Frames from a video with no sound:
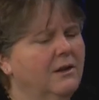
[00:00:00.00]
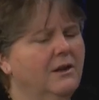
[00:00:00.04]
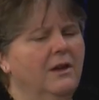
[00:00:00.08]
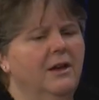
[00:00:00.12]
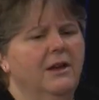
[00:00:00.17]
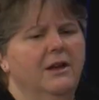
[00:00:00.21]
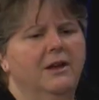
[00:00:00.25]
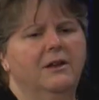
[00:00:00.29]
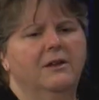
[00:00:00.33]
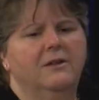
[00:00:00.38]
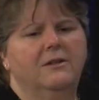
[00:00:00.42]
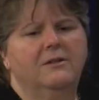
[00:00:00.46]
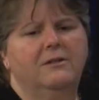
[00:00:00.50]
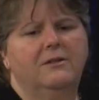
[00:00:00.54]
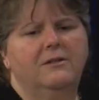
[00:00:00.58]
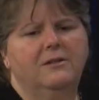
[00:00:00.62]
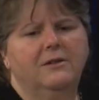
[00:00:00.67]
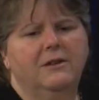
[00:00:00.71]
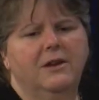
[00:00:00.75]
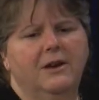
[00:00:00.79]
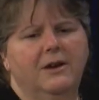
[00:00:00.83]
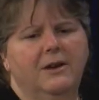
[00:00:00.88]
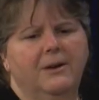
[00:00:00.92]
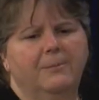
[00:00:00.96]
And
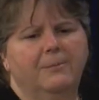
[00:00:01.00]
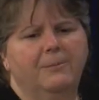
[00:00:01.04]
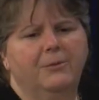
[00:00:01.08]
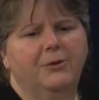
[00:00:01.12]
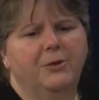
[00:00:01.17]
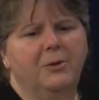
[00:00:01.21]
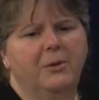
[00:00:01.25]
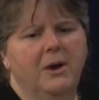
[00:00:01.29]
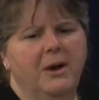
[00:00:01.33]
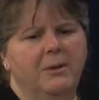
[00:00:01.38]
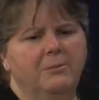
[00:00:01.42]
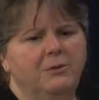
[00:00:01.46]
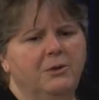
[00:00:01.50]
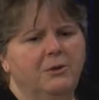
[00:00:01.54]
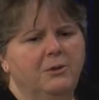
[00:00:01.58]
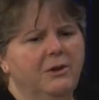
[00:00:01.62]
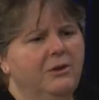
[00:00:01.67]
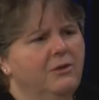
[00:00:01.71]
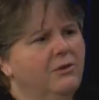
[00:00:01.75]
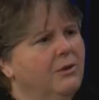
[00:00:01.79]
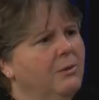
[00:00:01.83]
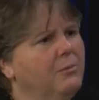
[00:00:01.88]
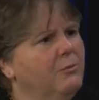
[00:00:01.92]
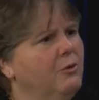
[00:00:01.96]
so I'm
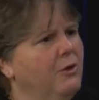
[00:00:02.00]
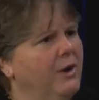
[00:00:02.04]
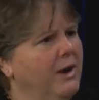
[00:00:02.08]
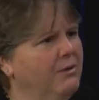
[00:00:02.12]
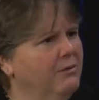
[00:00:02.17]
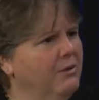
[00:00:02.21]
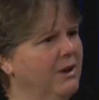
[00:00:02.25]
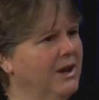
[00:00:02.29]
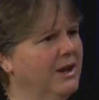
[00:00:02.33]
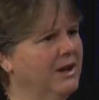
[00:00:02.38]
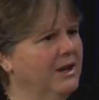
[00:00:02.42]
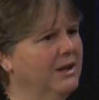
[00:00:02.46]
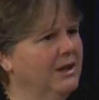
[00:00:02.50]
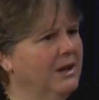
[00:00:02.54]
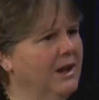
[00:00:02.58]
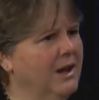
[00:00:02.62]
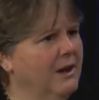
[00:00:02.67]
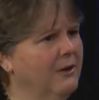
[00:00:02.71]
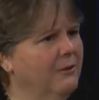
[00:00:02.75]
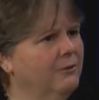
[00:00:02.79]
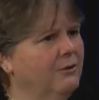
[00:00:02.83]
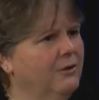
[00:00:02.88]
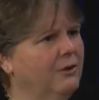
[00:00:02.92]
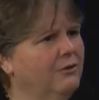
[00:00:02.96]
doing some grant writing
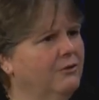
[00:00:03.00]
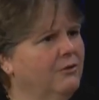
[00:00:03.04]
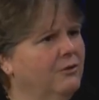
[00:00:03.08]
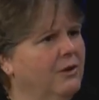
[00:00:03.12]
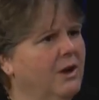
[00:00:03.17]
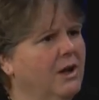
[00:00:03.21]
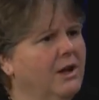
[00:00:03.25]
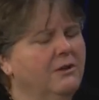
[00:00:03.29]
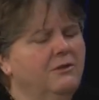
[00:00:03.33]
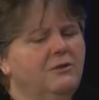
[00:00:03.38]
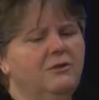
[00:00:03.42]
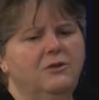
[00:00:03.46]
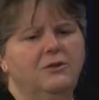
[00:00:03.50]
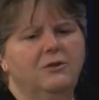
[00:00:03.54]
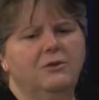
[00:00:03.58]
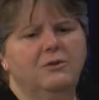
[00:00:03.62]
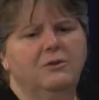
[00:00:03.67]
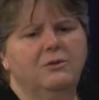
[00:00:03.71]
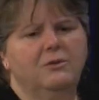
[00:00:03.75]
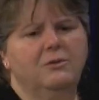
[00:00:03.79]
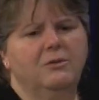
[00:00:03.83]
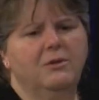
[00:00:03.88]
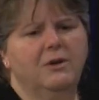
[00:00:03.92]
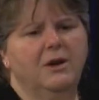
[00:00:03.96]
now to try
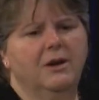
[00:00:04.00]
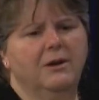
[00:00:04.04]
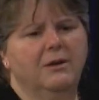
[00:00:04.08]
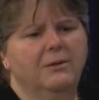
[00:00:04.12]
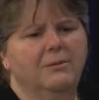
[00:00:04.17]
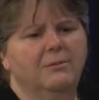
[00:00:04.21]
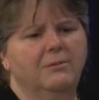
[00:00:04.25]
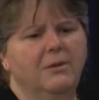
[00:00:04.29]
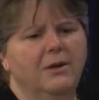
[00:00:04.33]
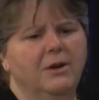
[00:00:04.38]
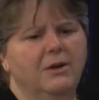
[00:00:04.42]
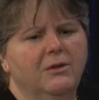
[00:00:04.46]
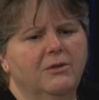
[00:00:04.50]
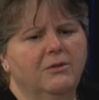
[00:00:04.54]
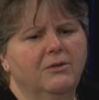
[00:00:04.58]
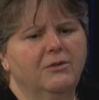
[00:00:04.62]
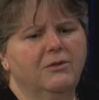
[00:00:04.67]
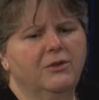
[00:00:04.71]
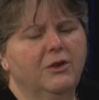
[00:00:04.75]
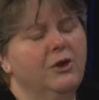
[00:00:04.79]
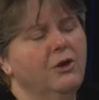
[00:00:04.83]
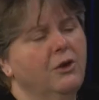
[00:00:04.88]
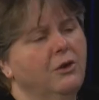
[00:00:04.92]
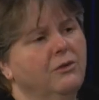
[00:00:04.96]
to
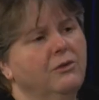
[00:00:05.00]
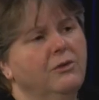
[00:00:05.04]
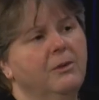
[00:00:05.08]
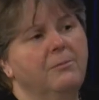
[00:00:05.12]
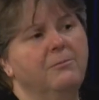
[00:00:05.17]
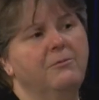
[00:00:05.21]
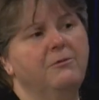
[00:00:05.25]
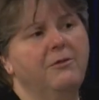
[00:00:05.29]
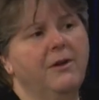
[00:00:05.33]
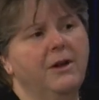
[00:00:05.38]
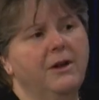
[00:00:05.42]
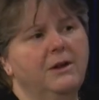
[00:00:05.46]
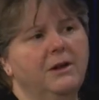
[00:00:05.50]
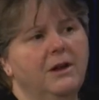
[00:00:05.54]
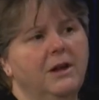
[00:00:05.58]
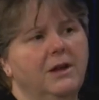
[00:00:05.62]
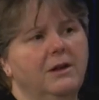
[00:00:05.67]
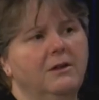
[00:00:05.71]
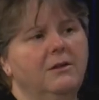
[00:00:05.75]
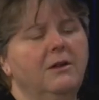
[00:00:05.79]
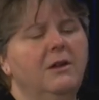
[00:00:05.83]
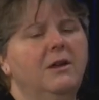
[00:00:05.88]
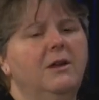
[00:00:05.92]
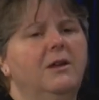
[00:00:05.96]
secure some
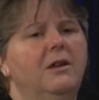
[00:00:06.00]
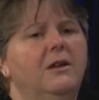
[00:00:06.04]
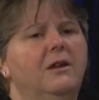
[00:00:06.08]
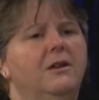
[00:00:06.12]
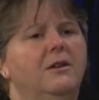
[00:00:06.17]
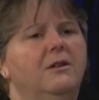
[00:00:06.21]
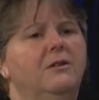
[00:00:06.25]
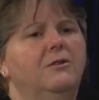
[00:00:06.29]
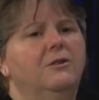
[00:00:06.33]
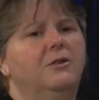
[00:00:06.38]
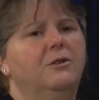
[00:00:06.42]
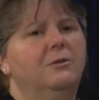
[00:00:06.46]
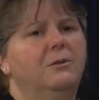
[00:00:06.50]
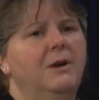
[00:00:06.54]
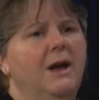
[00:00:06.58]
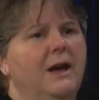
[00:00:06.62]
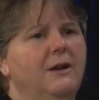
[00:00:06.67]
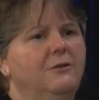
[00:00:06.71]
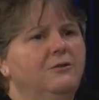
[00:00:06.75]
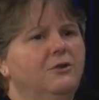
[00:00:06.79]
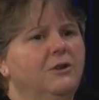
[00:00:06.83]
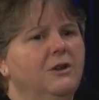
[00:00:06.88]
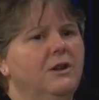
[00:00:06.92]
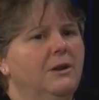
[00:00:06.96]
funding to
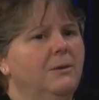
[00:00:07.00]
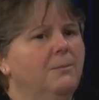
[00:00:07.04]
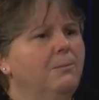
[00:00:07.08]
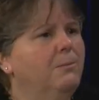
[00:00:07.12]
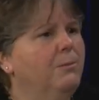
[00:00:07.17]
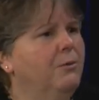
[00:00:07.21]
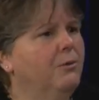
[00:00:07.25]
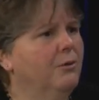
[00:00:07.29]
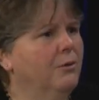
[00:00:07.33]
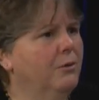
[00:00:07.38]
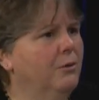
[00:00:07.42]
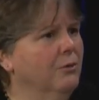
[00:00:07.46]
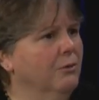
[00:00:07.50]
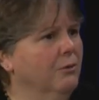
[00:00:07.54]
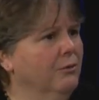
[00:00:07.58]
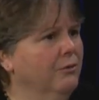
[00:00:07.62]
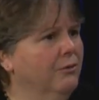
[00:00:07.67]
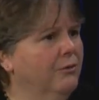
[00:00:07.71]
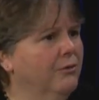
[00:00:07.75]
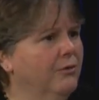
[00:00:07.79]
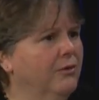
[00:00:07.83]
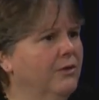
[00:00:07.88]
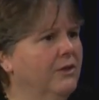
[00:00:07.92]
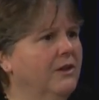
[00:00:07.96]
actually
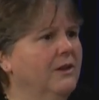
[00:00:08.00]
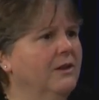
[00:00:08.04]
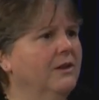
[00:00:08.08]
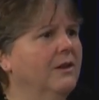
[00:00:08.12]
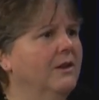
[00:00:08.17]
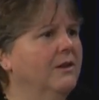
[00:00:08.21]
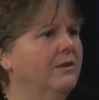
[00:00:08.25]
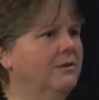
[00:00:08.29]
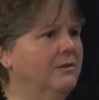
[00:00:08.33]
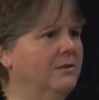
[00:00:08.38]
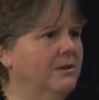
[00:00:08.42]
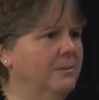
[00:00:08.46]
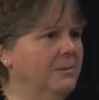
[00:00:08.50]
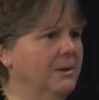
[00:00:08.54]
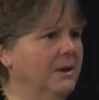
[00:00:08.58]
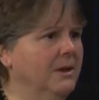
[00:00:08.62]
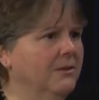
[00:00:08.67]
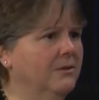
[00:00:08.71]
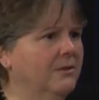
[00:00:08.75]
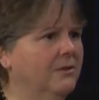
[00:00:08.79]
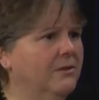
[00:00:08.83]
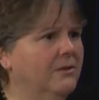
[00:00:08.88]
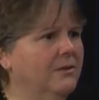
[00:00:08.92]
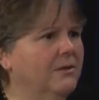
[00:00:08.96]
improve the
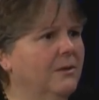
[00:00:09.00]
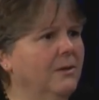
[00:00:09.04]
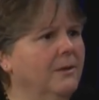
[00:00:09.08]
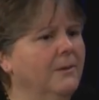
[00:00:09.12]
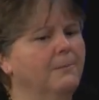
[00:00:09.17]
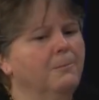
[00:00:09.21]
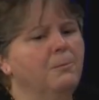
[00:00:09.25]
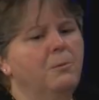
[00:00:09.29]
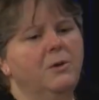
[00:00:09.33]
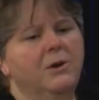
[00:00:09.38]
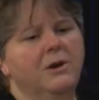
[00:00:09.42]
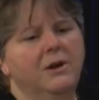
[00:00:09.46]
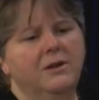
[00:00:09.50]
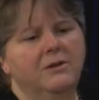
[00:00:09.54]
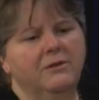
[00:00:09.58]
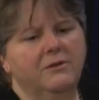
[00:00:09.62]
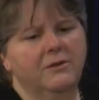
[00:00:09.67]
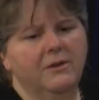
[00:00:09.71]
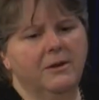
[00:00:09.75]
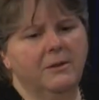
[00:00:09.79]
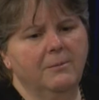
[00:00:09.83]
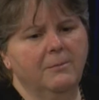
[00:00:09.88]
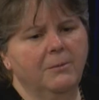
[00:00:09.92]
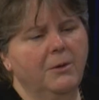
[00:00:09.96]
exhibits, put in
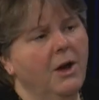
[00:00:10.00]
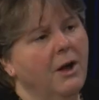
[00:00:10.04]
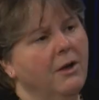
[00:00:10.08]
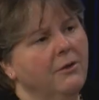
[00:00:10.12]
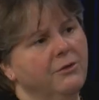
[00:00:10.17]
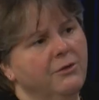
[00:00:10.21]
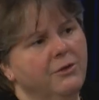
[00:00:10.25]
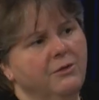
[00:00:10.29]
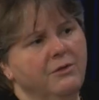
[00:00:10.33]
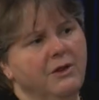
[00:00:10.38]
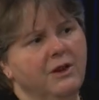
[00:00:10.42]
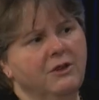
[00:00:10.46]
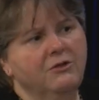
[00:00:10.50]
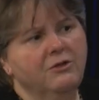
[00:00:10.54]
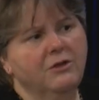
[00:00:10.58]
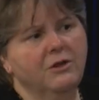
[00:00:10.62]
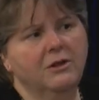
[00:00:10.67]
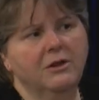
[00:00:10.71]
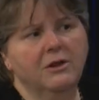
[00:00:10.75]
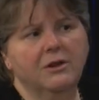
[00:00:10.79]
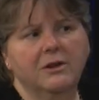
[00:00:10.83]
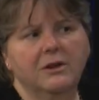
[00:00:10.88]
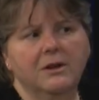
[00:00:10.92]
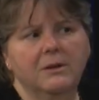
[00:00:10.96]
some
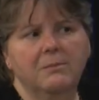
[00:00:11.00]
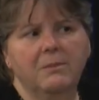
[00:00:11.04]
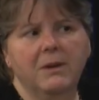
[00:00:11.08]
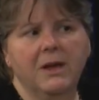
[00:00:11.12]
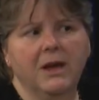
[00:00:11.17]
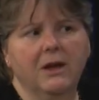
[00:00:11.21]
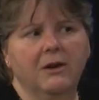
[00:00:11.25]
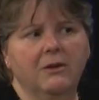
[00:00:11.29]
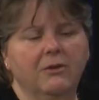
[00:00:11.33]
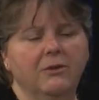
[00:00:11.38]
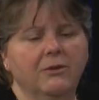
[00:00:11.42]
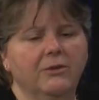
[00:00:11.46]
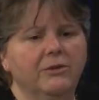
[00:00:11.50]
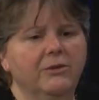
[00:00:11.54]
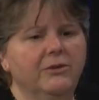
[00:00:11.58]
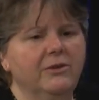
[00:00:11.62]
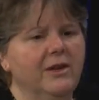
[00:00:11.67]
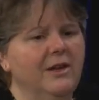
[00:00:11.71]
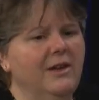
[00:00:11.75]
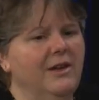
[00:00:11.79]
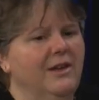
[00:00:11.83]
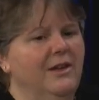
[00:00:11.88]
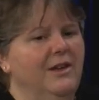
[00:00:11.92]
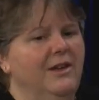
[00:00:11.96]
conservation learning panels,
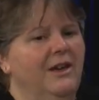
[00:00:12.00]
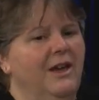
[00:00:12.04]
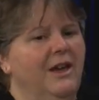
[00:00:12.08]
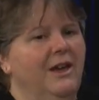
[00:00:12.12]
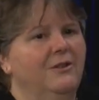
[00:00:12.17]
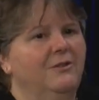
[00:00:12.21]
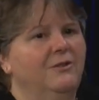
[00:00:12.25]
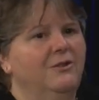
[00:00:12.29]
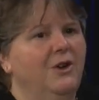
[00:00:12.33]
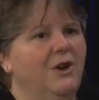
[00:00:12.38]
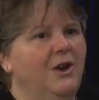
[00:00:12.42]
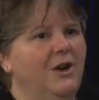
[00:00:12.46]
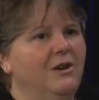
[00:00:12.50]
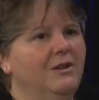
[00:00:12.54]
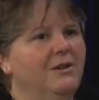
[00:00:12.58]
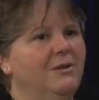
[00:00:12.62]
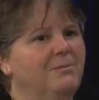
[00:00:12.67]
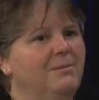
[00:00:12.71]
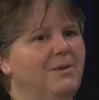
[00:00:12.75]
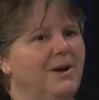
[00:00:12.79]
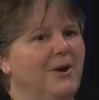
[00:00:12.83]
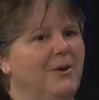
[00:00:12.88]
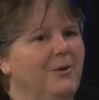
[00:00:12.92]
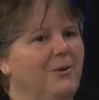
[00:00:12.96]
and talk
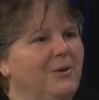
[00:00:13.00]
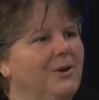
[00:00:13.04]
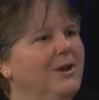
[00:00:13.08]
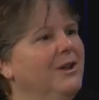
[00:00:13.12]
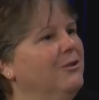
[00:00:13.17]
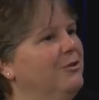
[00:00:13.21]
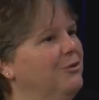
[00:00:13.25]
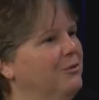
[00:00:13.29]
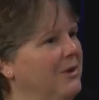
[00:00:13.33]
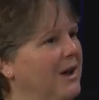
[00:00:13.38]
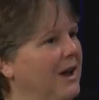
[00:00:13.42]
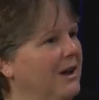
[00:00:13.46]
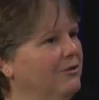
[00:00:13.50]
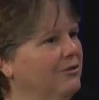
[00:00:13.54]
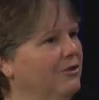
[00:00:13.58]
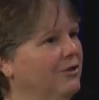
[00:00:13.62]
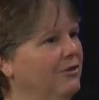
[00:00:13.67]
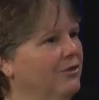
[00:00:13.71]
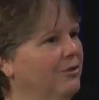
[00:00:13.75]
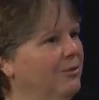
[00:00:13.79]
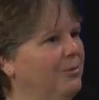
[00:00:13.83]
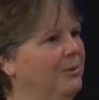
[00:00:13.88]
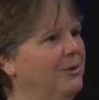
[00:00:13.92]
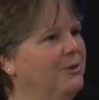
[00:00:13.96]
about
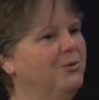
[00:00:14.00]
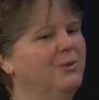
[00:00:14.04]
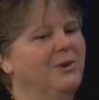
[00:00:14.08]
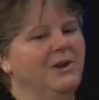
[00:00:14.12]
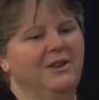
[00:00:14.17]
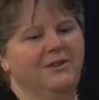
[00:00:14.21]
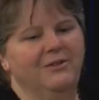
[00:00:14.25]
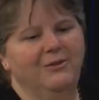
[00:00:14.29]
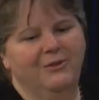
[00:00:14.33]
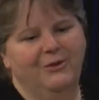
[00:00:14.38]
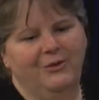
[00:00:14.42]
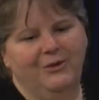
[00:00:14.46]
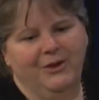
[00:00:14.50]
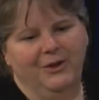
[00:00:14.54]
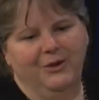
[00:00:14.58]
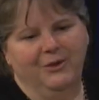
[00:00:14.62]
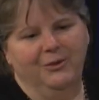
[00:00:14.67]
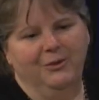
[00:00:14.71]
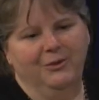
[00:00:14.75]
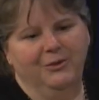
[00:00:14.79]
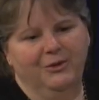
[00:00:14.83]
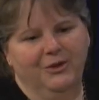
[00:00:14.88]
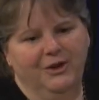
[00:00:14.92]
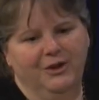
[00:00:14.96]
interactions between seals